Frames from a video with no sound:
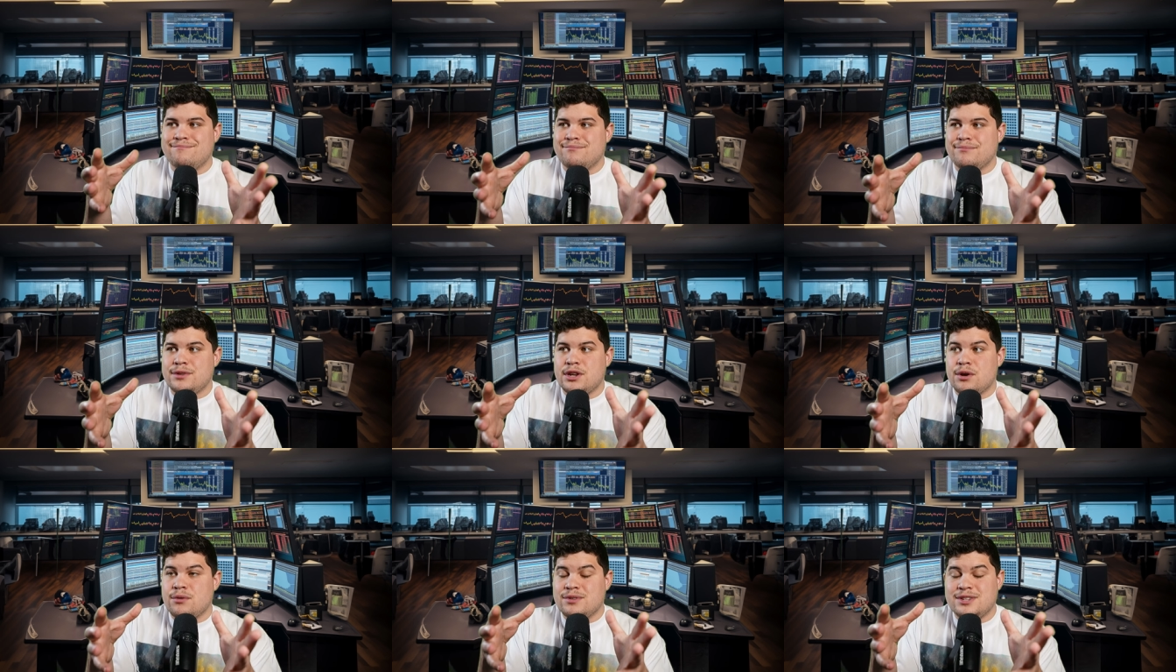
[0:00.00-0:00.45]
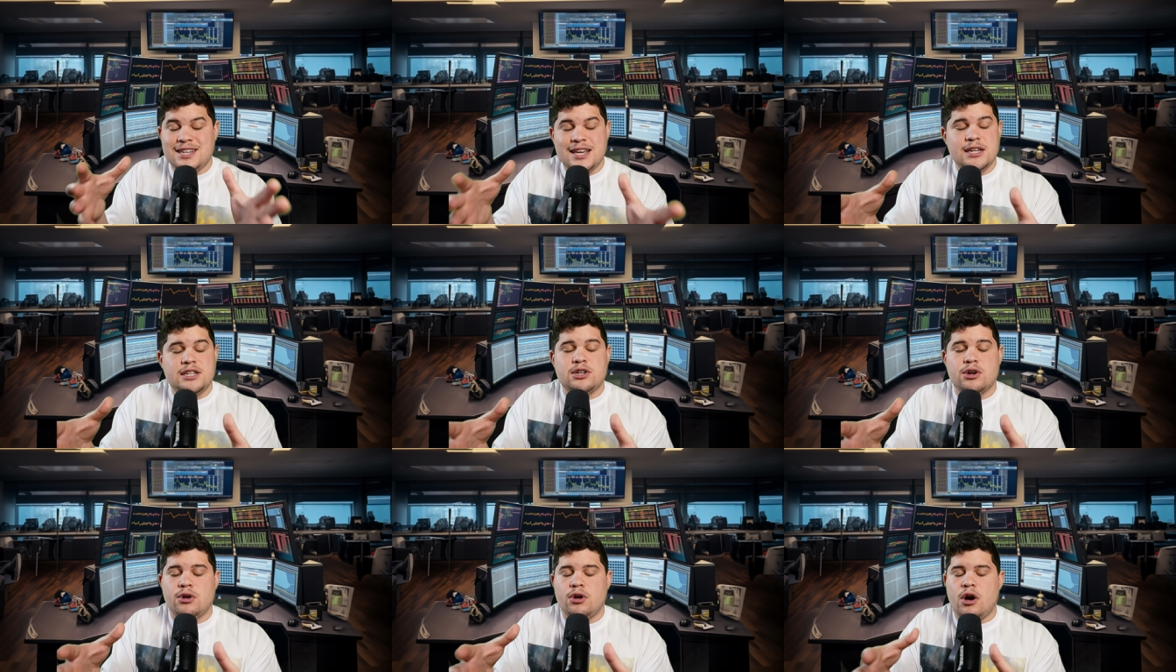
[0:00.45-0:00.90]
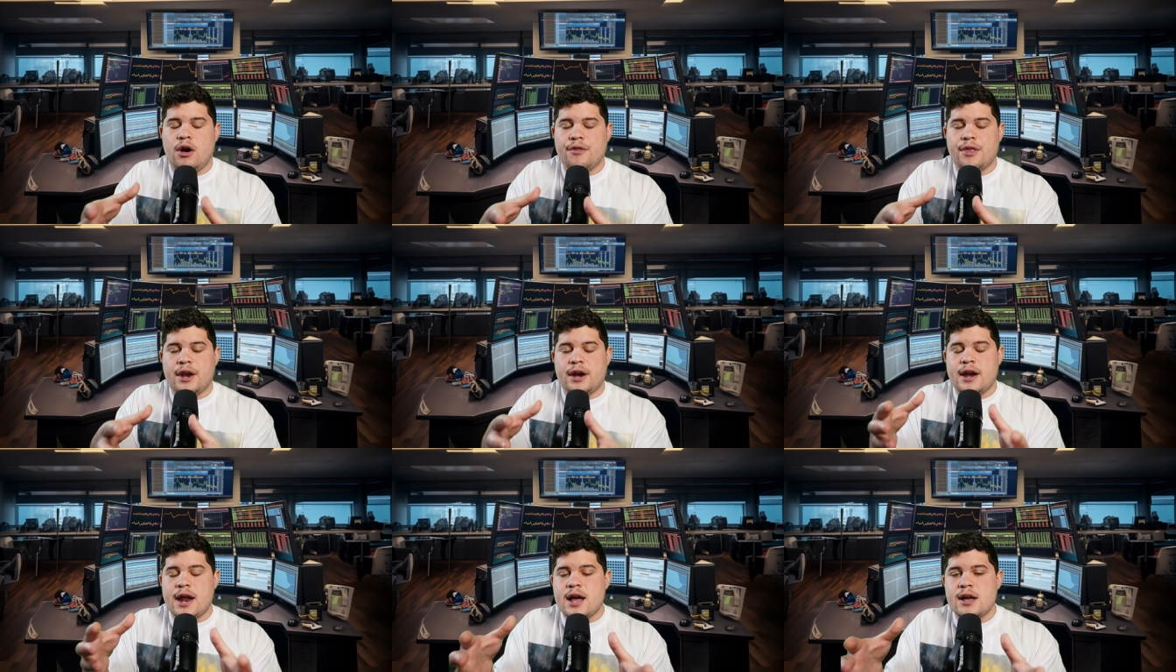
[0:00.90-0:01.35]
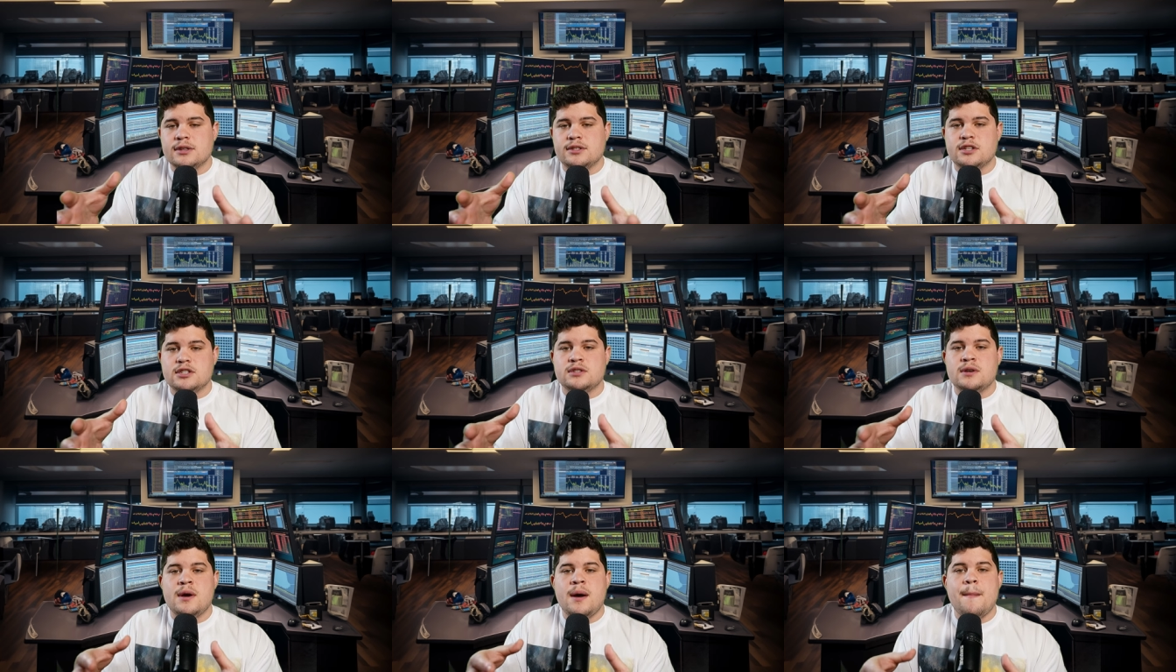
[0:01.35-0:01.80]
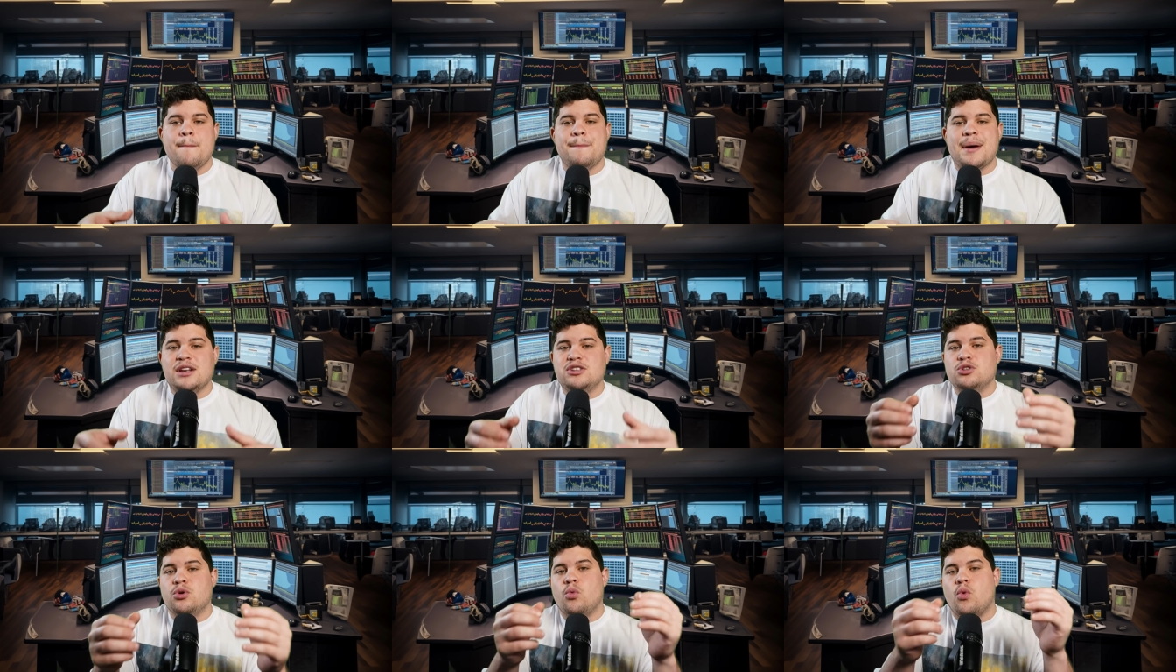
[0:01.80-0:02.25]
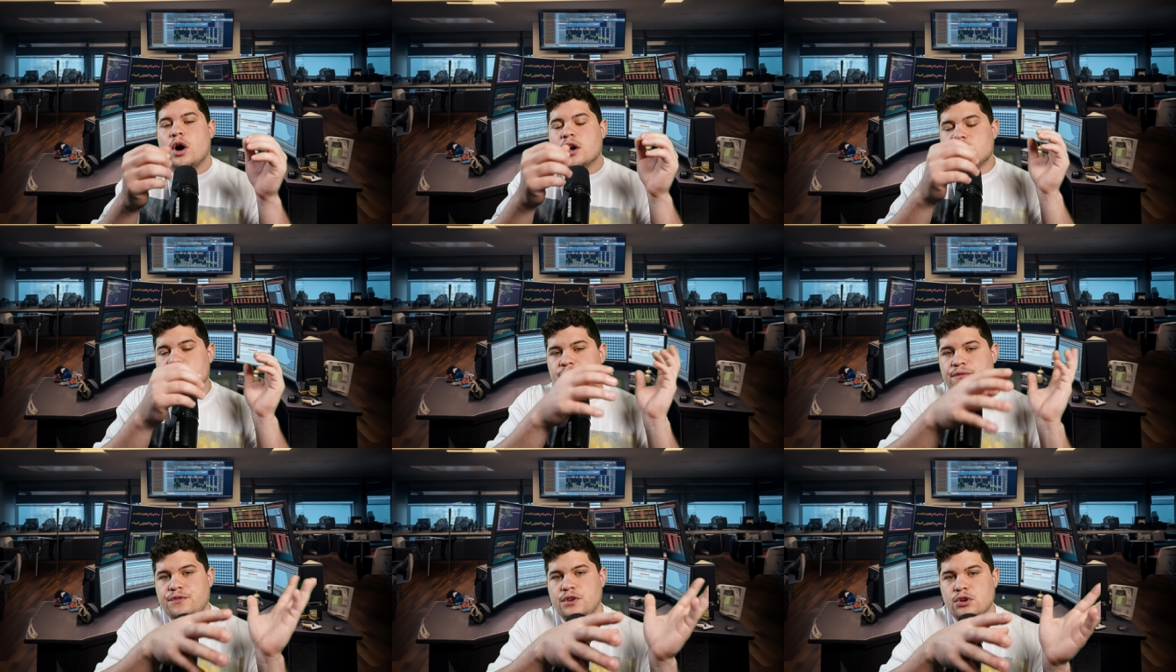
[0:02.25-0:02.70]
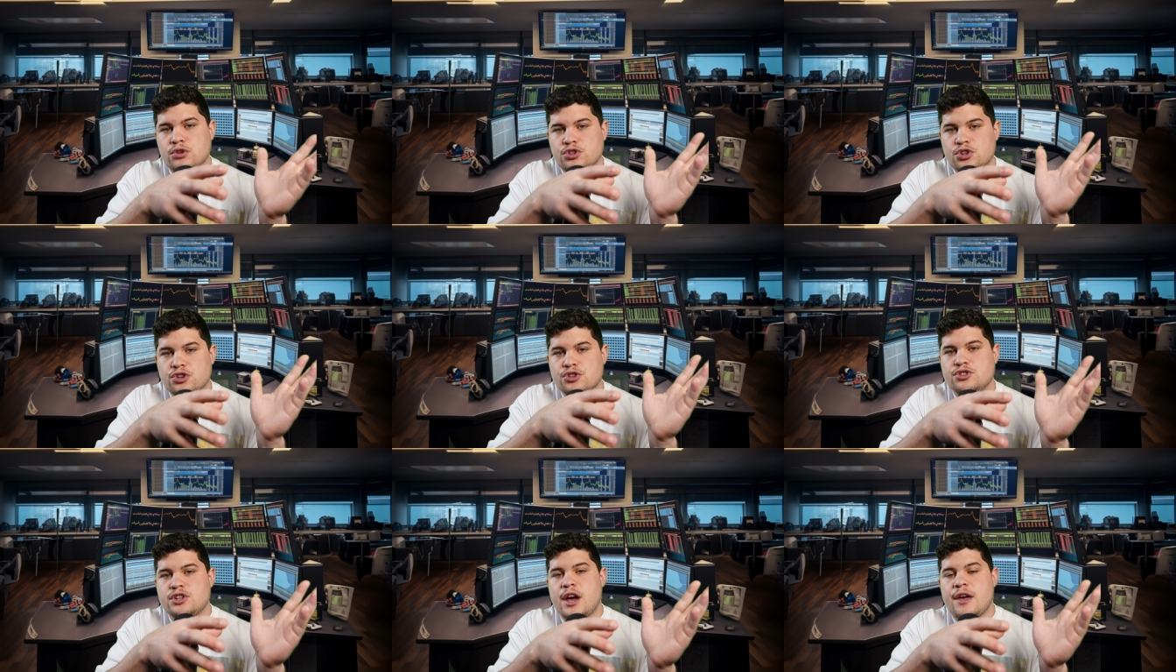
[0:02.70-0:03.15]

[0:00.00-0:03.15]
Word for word: you know, detail, all that analysis based on watching futures